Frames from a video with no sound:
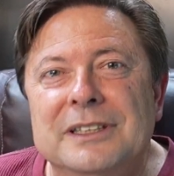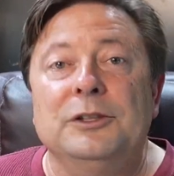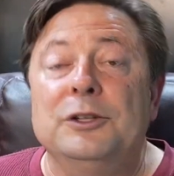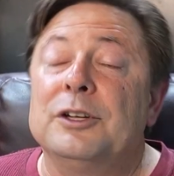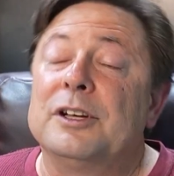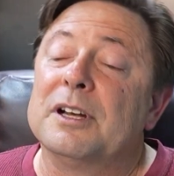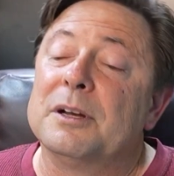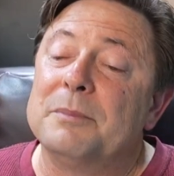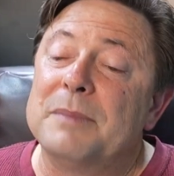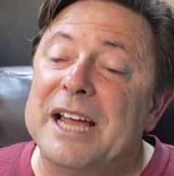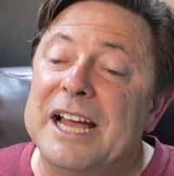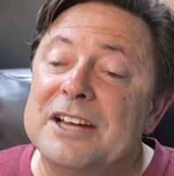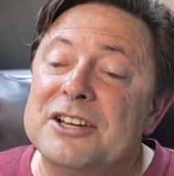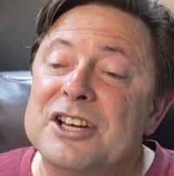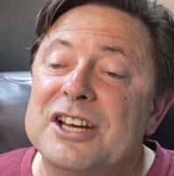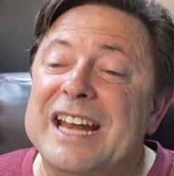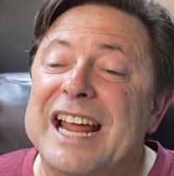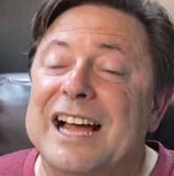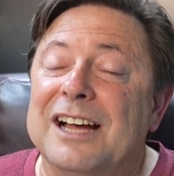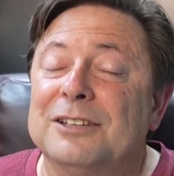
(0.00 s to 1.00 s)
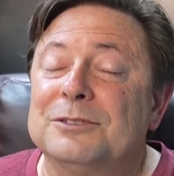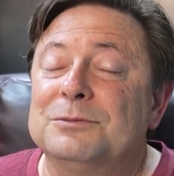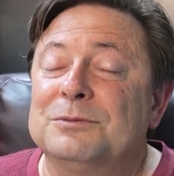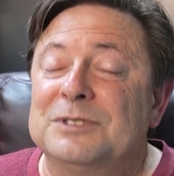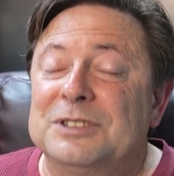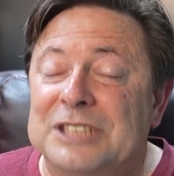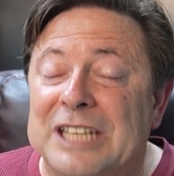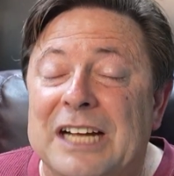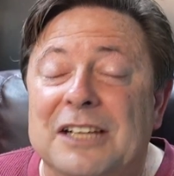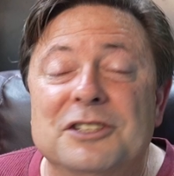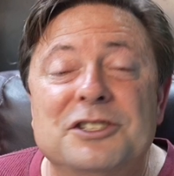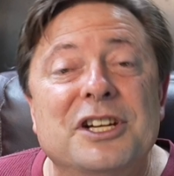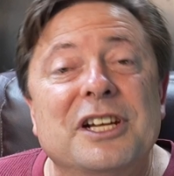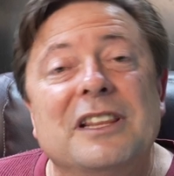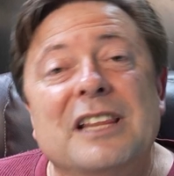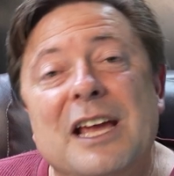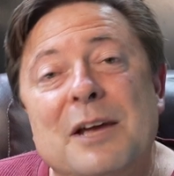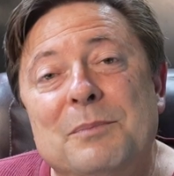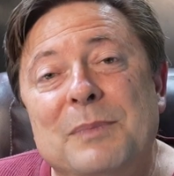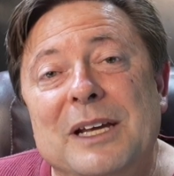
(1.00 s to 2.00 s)
You can imagine how challenging
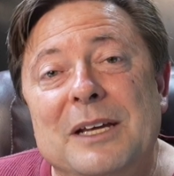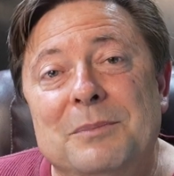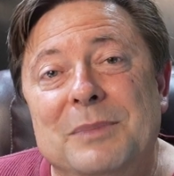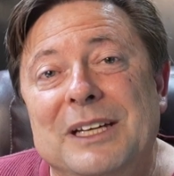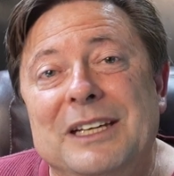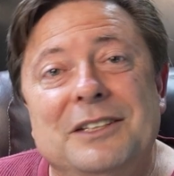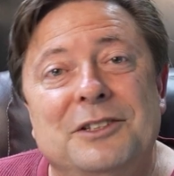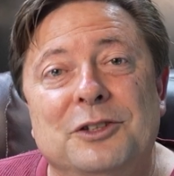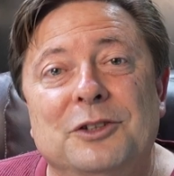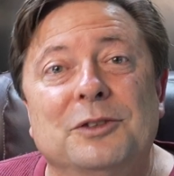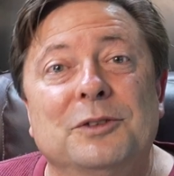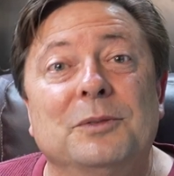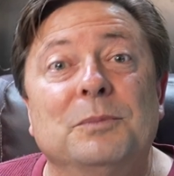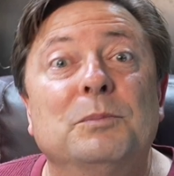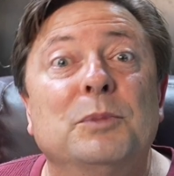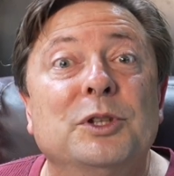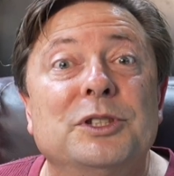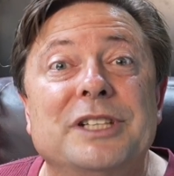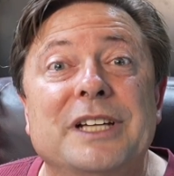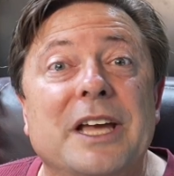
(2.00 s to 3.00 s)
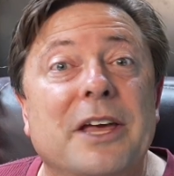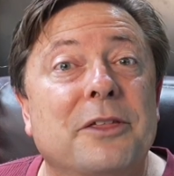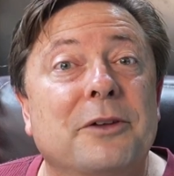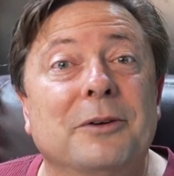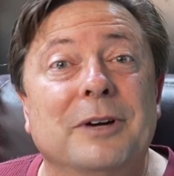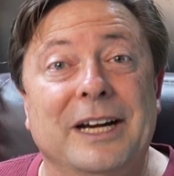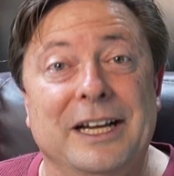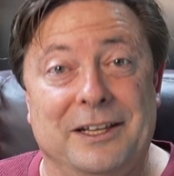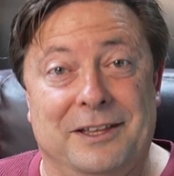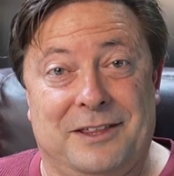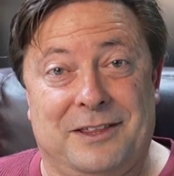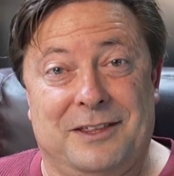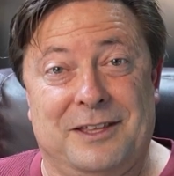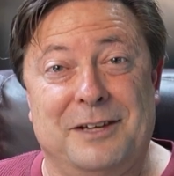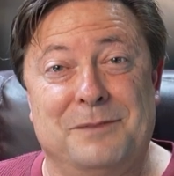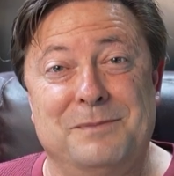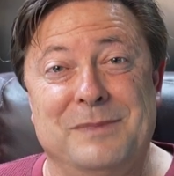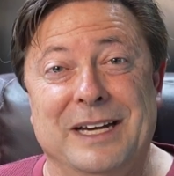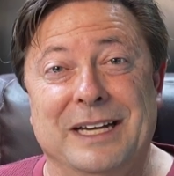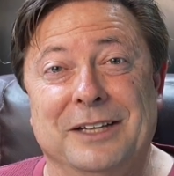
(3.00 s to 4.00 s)
that may be to put together a
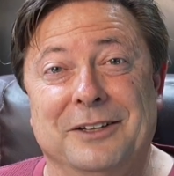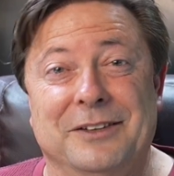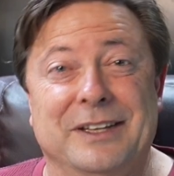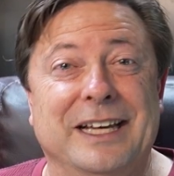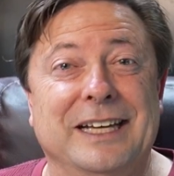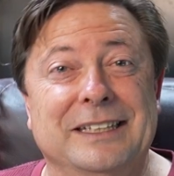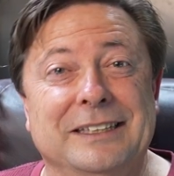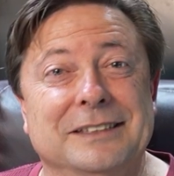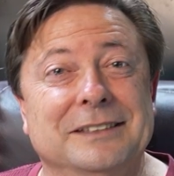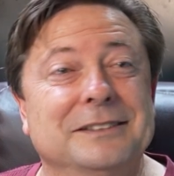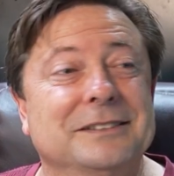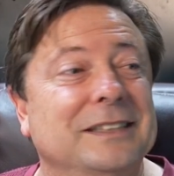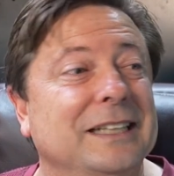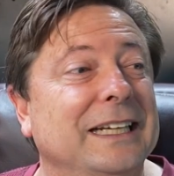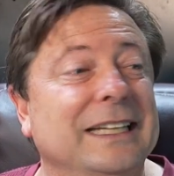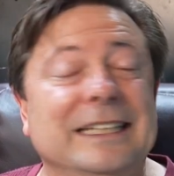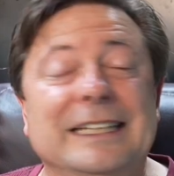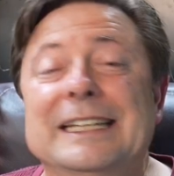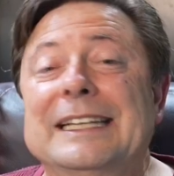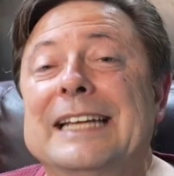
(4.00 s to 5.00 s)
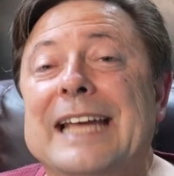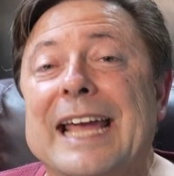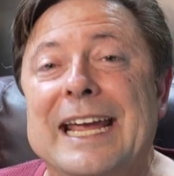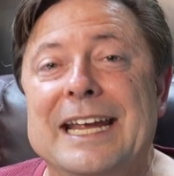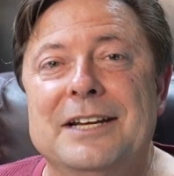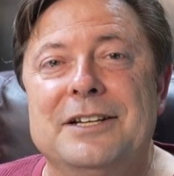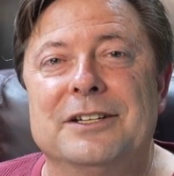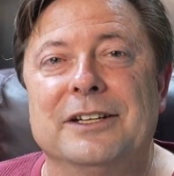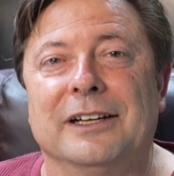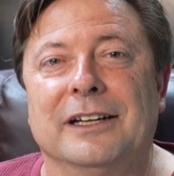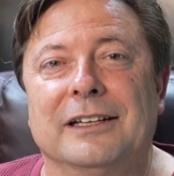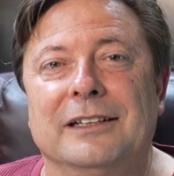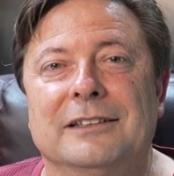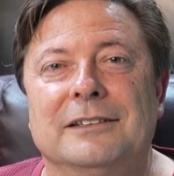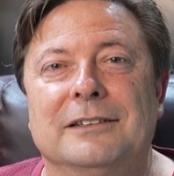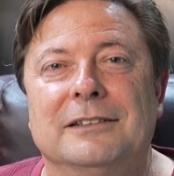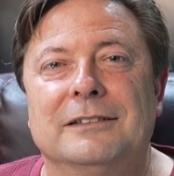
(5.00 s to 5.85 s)
thumbnail that is engaging.